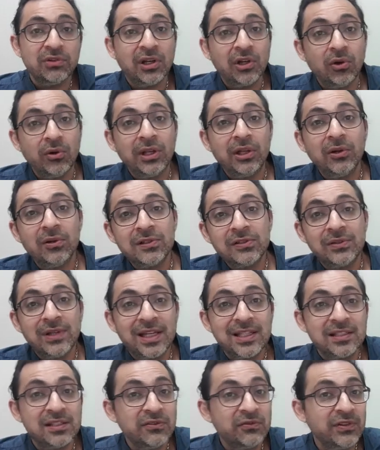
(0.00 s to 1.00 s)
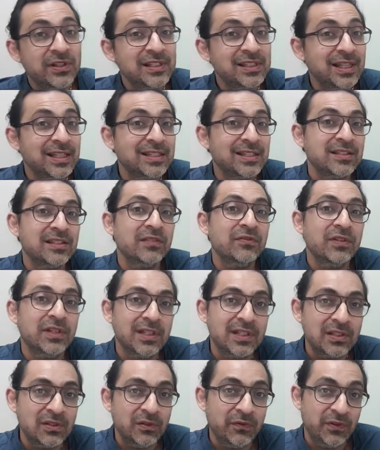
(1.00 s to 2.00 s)
recording also has different
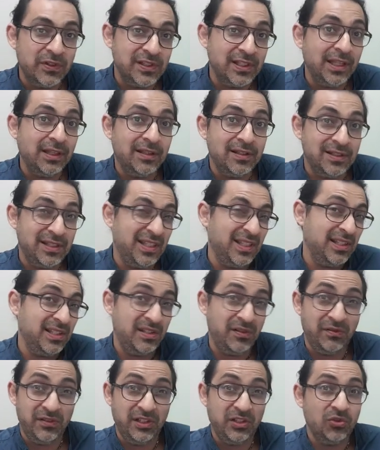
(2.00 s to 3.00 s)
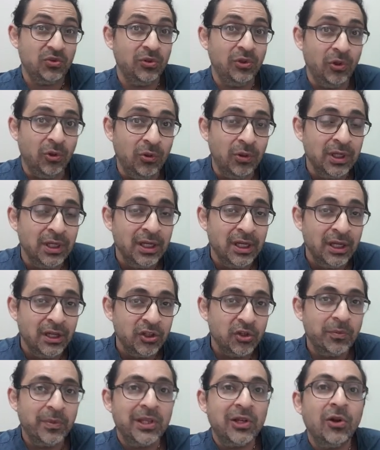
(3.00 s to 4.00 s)
sensitivities. So if you set the sensitivity too low,
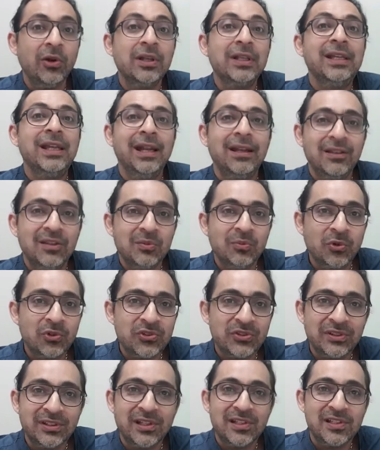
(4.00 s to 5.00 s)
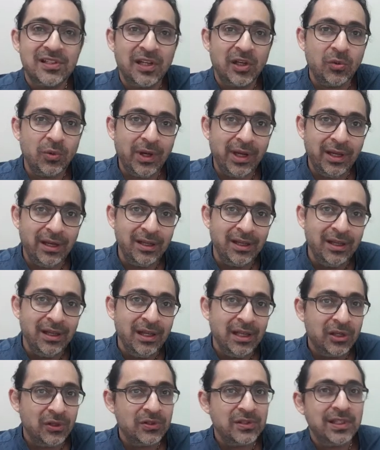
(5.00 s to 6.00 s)
you may not get the motion that is required.
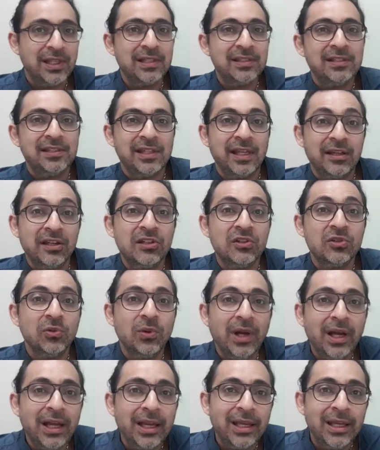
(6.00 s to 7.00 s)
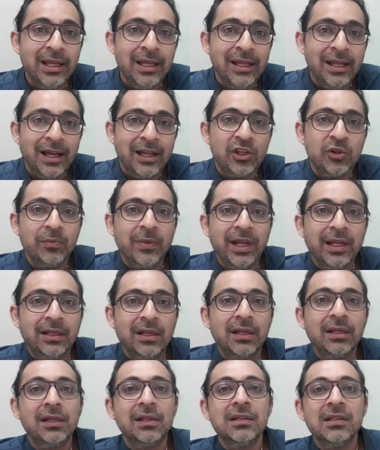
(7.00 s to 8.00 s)
You set it too high and you might
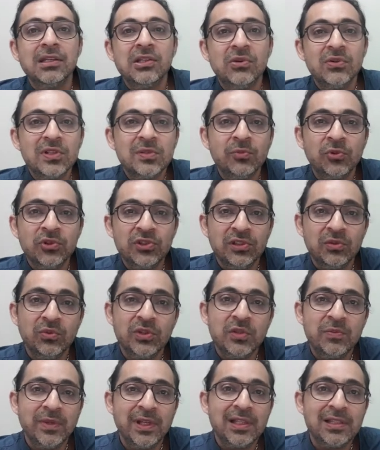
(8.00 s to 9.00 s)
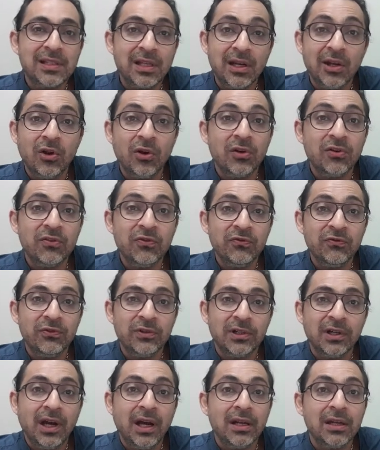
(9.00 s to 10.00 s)
get continuous motion, which means that a lot of
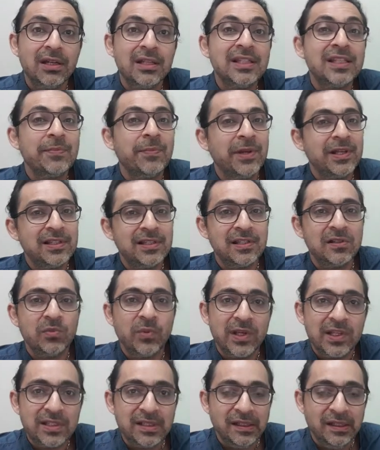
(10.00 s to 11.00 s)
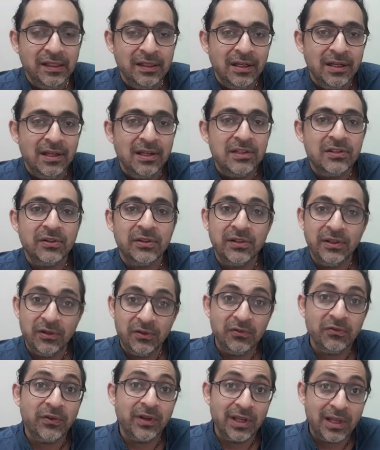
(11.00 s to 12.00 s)
hard disk space is wasted. So you need
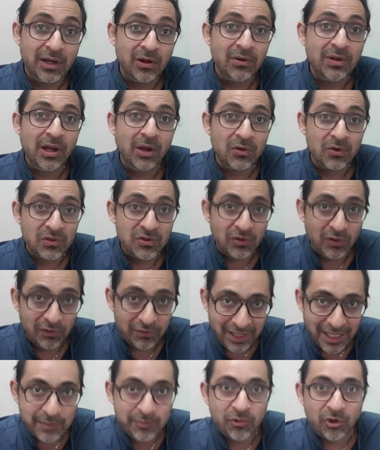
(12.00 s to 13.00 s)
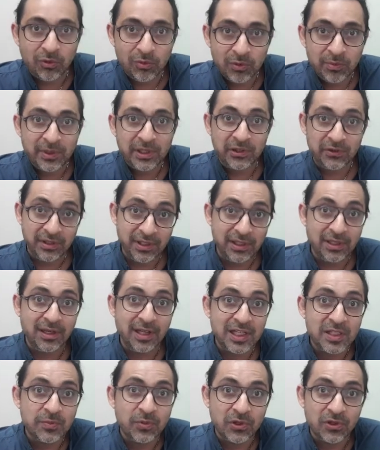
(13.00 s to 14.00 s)
to figure out how to solve that problem, and you need an
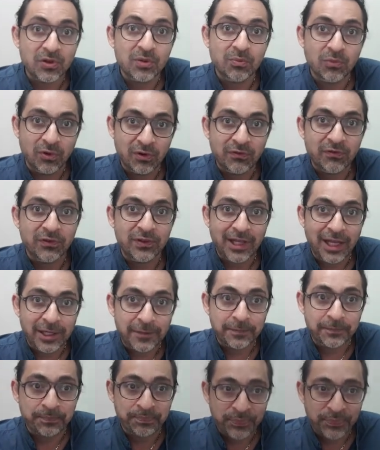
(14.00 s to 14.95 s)
expert on board for that.